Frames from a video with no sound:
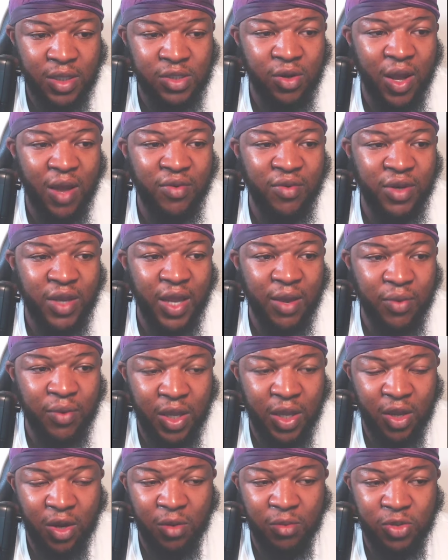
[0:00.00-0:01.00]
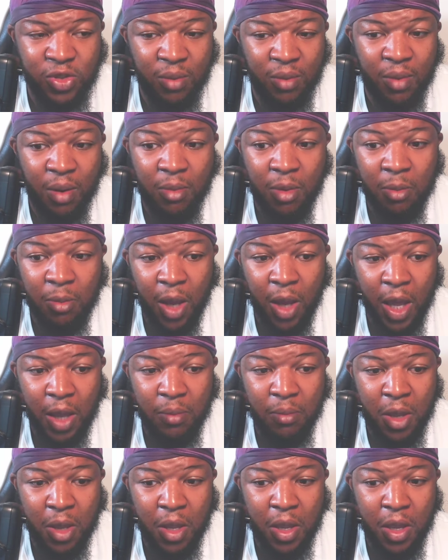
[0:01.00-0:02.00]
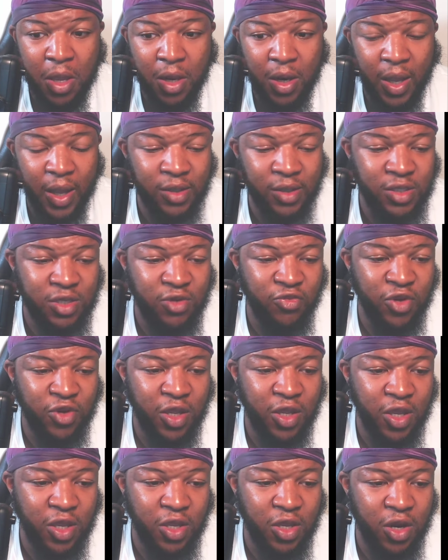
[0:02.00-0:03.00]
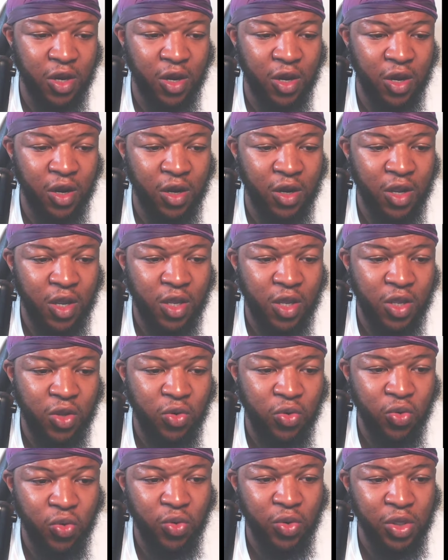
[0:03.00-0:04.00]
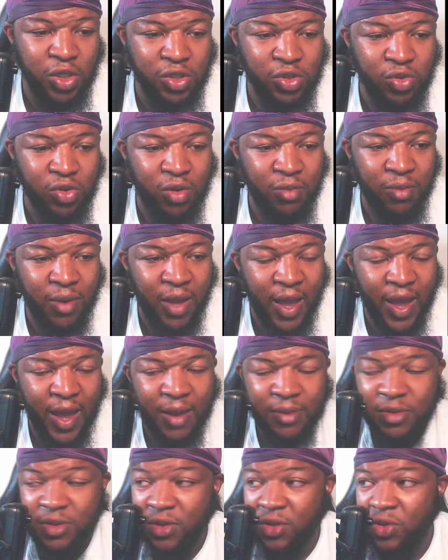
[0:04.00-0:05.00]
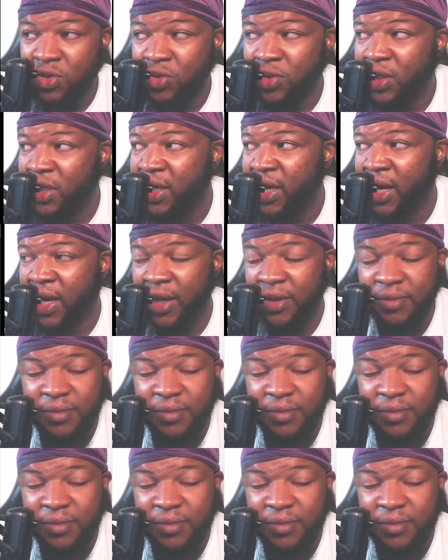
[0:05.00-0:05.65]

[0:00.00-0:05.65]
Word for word: gonna have a day where he gonna chum. I'm a black man like Tiffany Henyard. You doing this to a black? Absolutely not.